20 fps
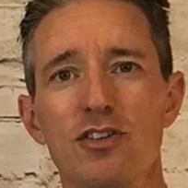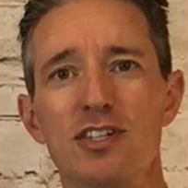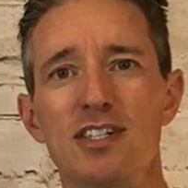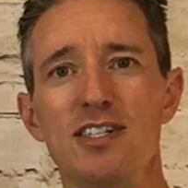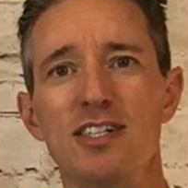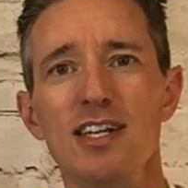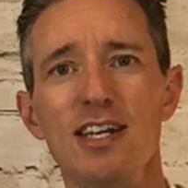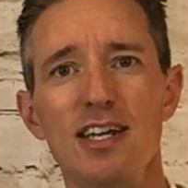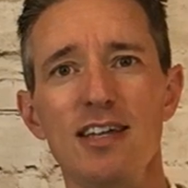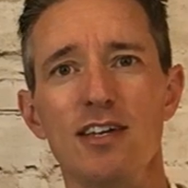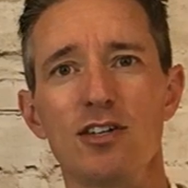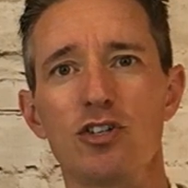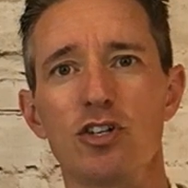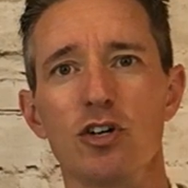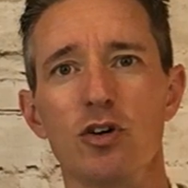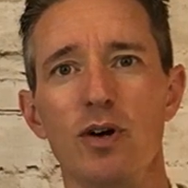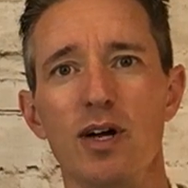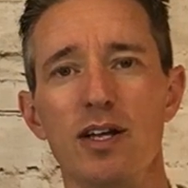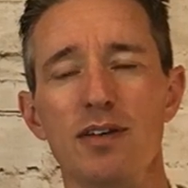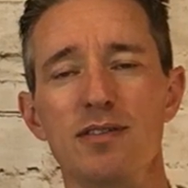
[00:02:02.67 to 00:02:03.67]
the city that
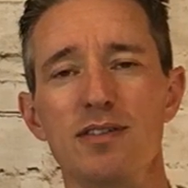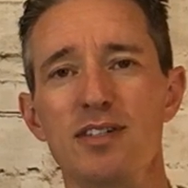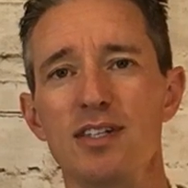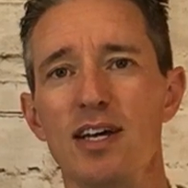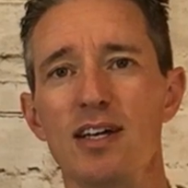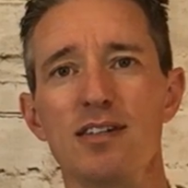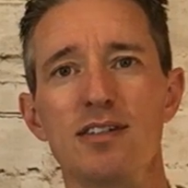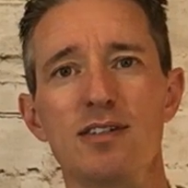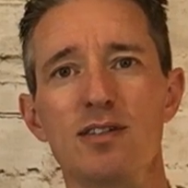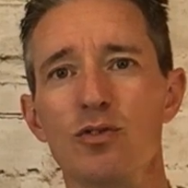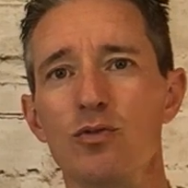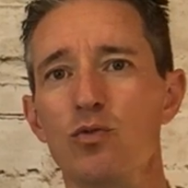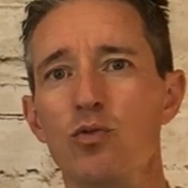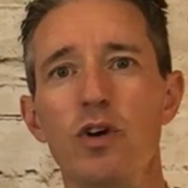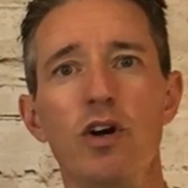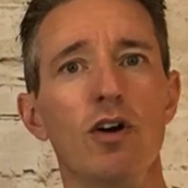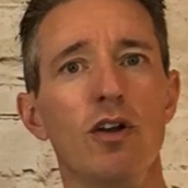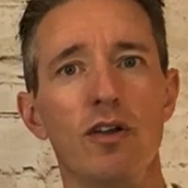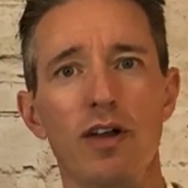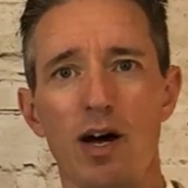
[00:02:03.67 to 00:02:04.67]
you're in says,
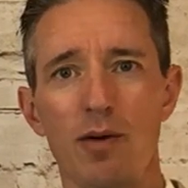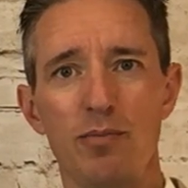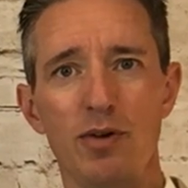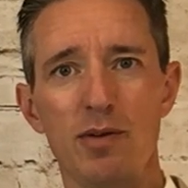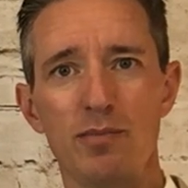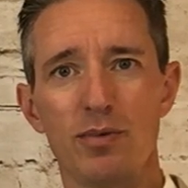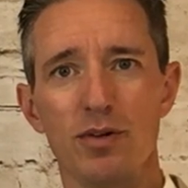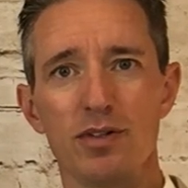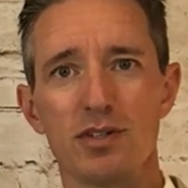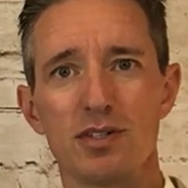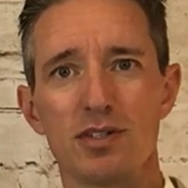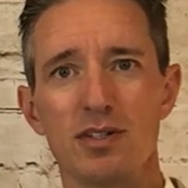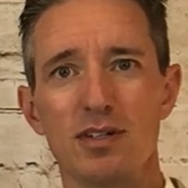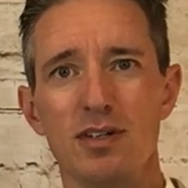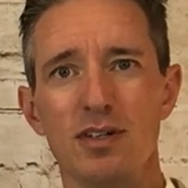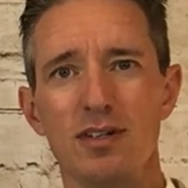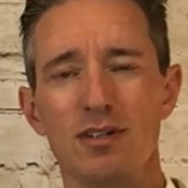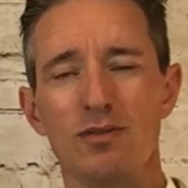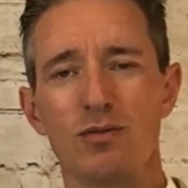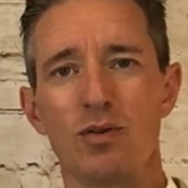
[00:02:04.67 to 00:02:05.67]
we don't allow pit bulls?
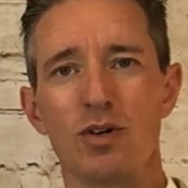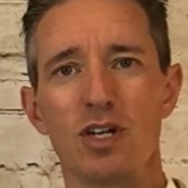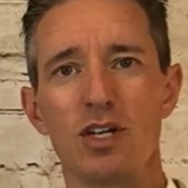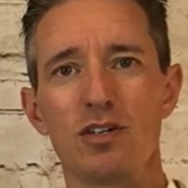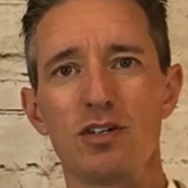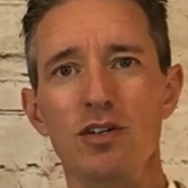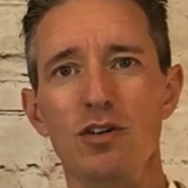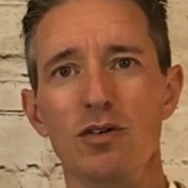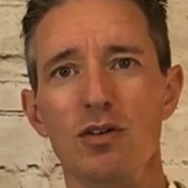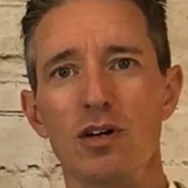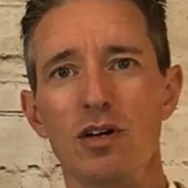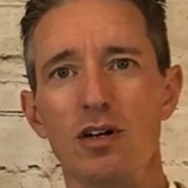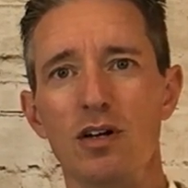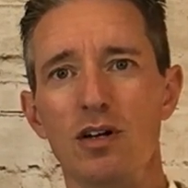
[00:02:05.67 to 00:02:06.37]
What do you do?